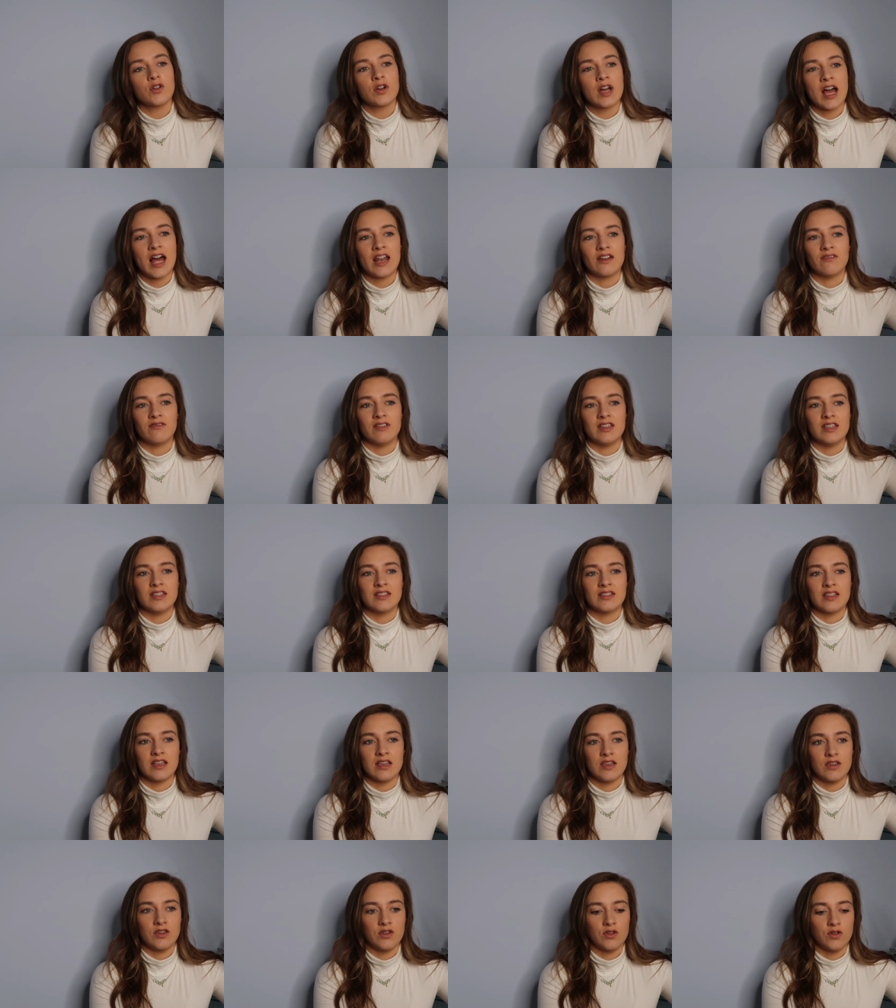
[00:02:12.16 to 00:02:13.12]
your calories
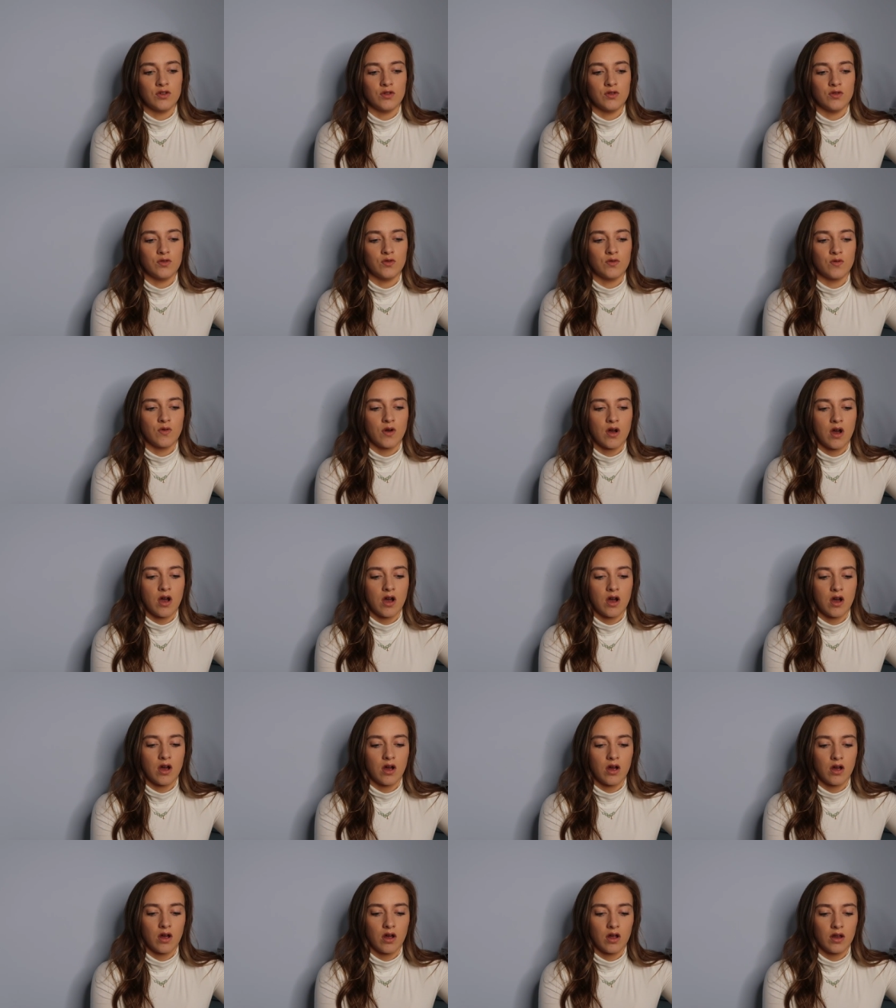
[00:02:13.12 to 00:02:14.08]
that you
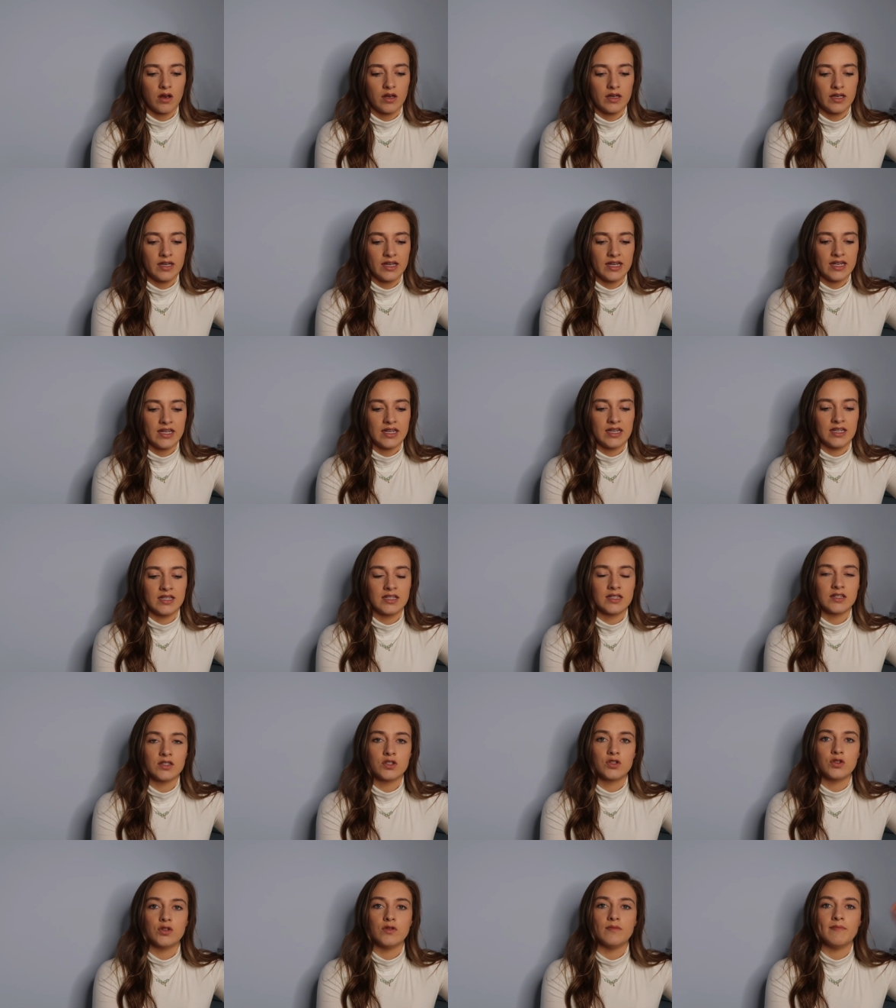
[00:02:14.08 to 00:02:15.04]
need
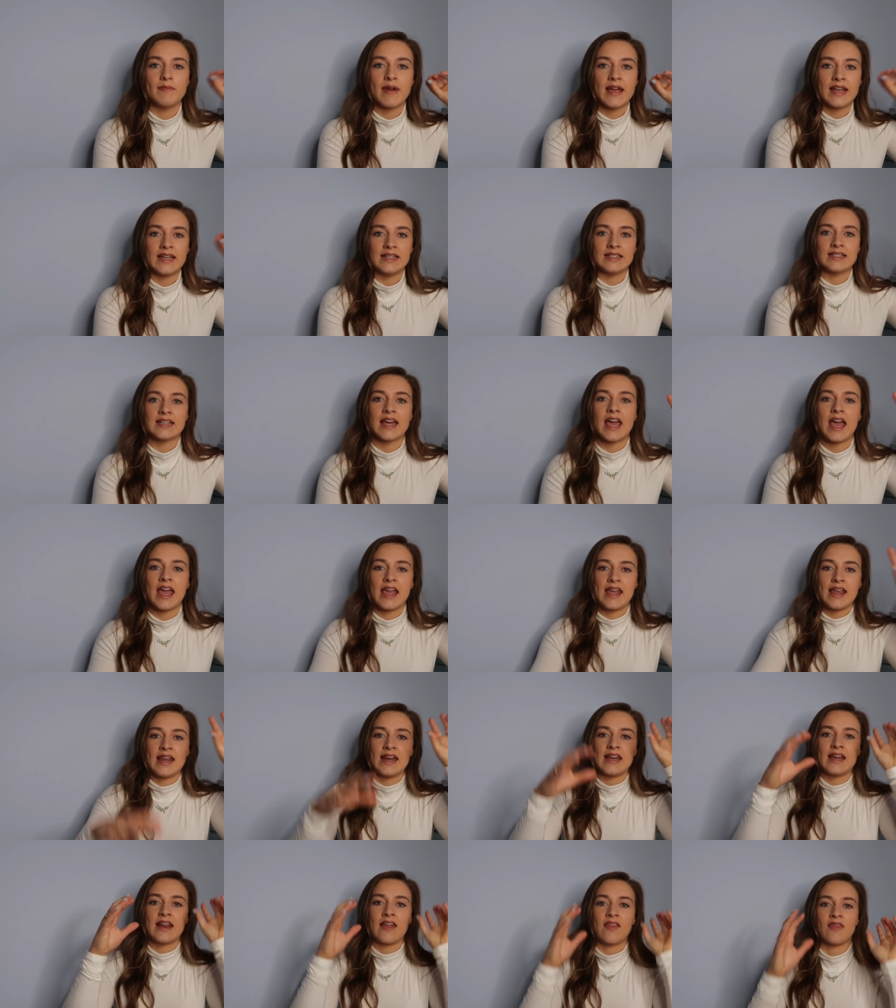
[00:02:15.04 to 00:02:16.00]
to
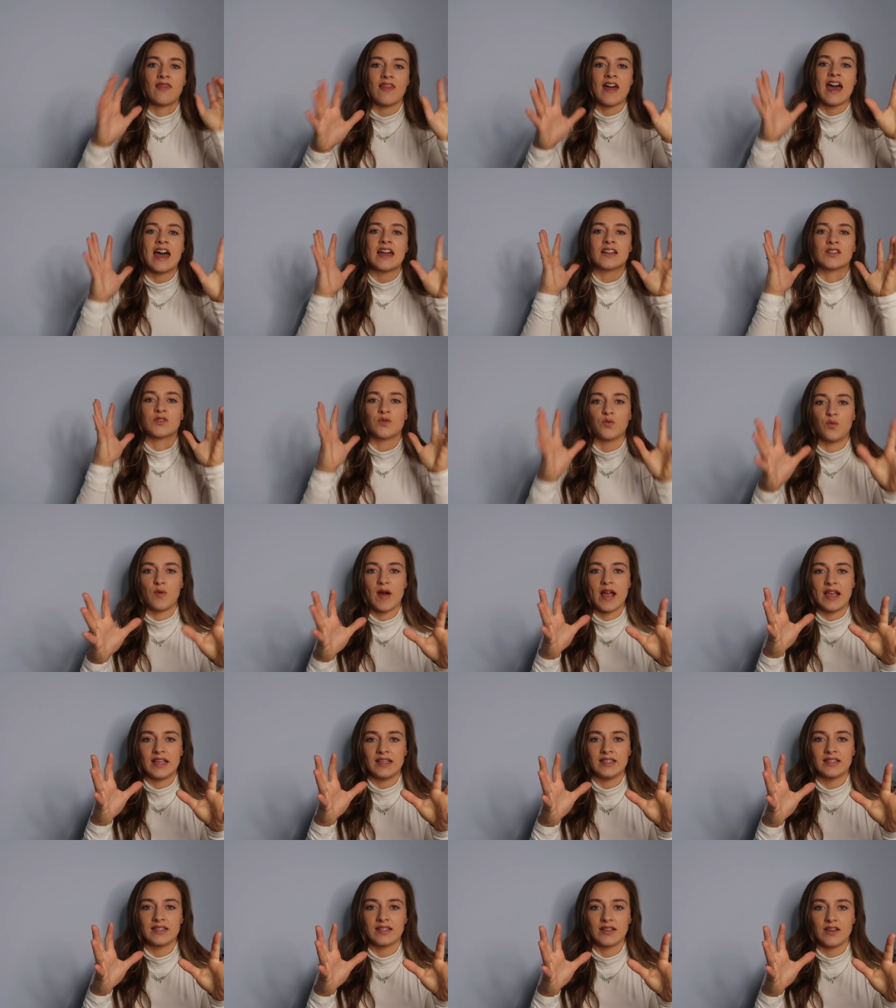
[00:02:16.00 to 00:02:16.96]
maintain that
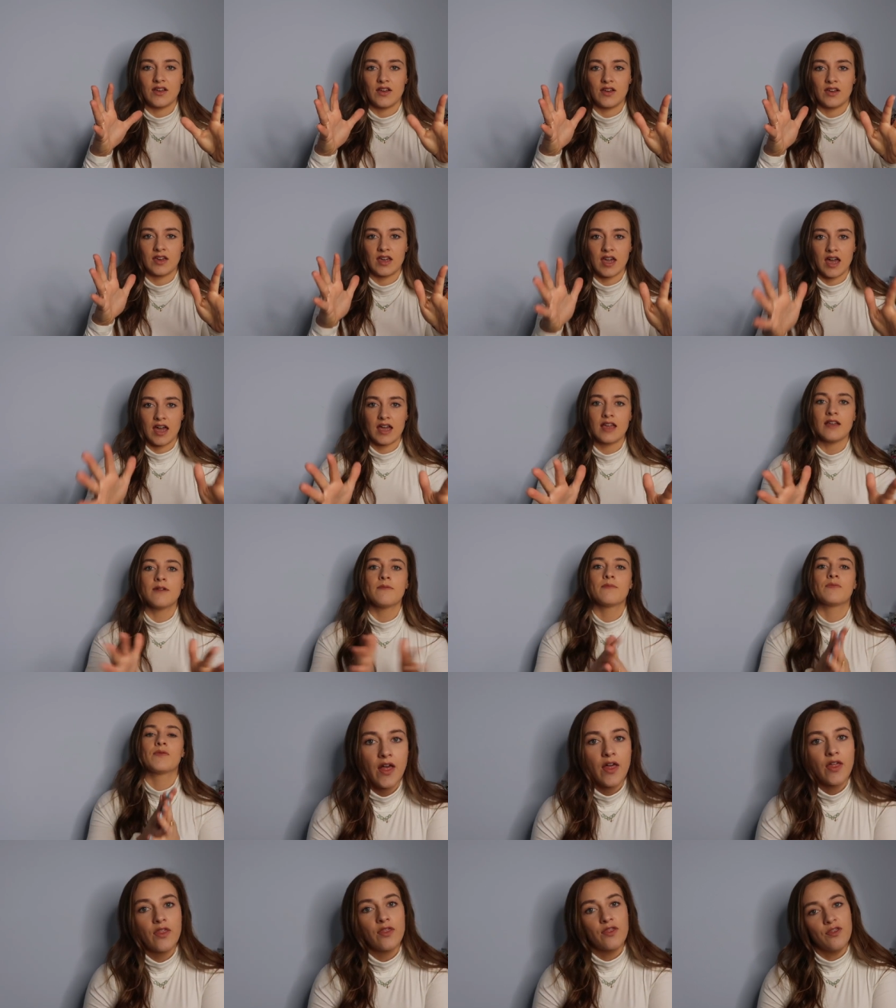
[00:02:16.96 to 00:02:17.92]
weight, okay?
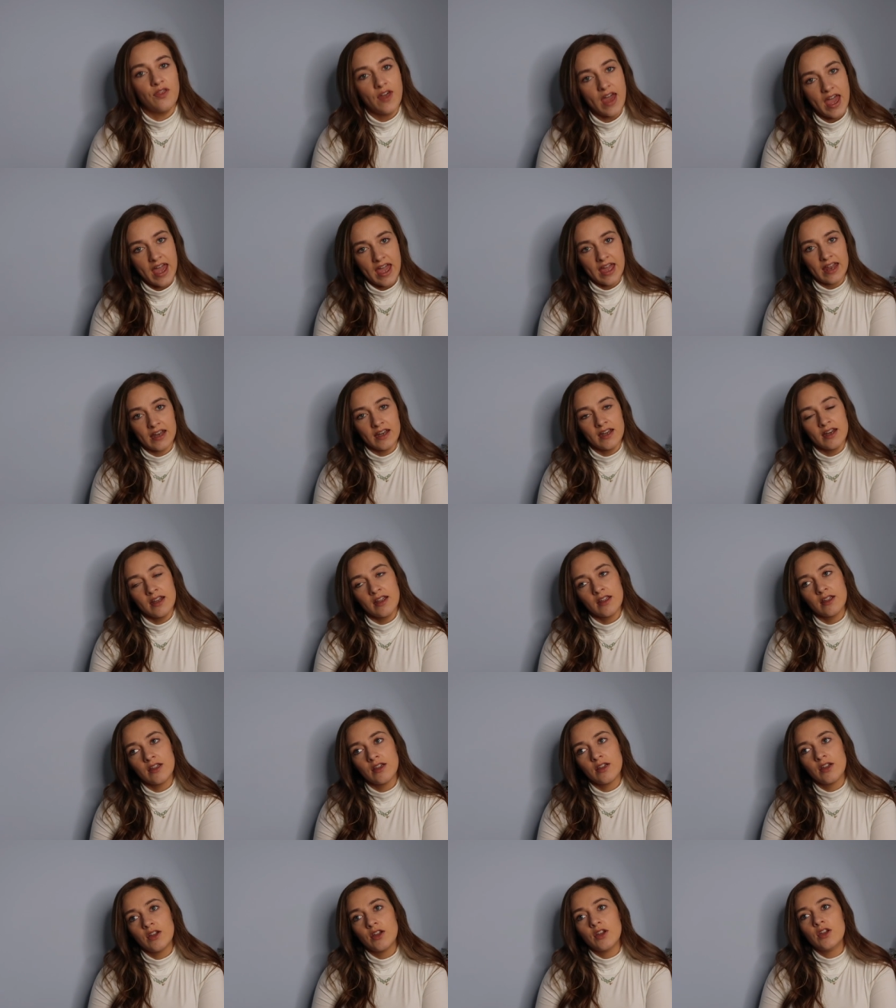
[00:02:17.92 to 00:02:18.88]
Then
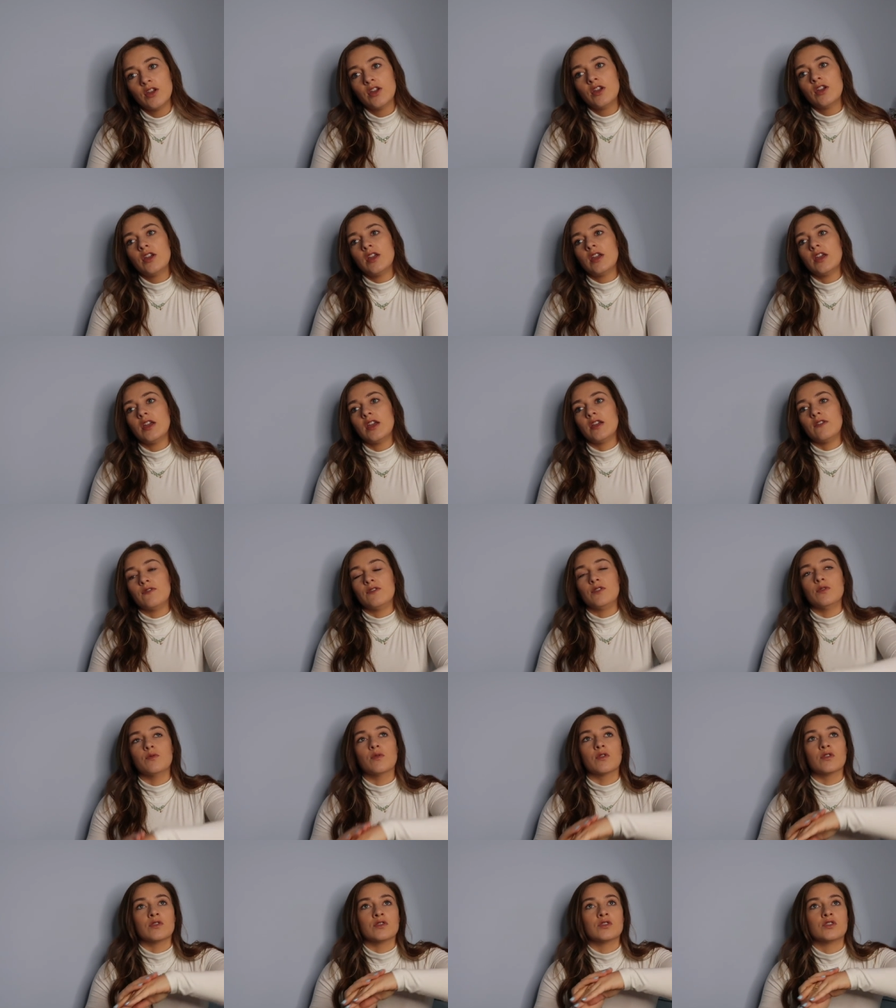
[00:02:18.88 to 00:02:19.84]
if
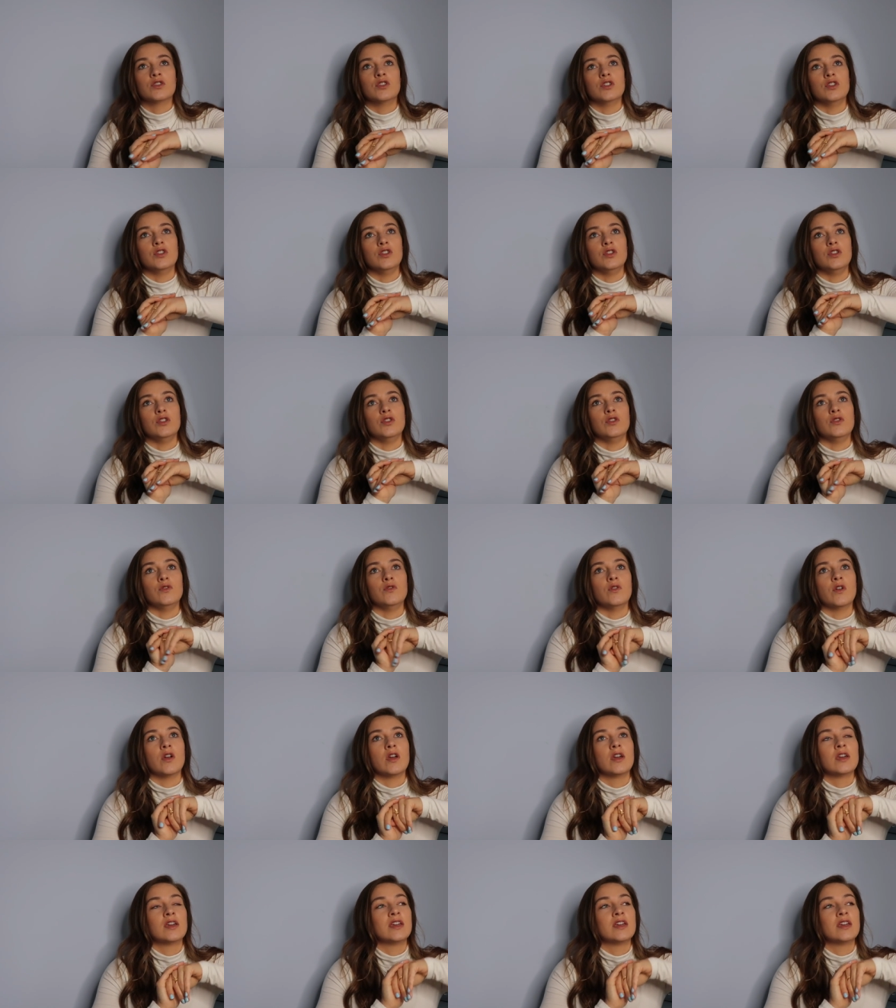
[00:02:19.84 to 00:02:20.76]
you want to